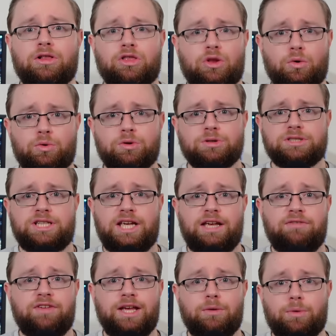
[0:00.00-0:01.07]
local
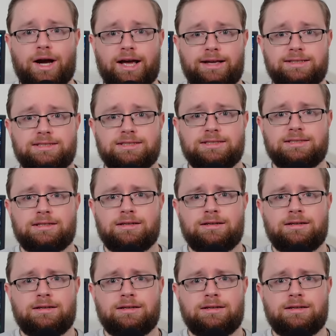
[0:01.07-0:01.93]
TV rights.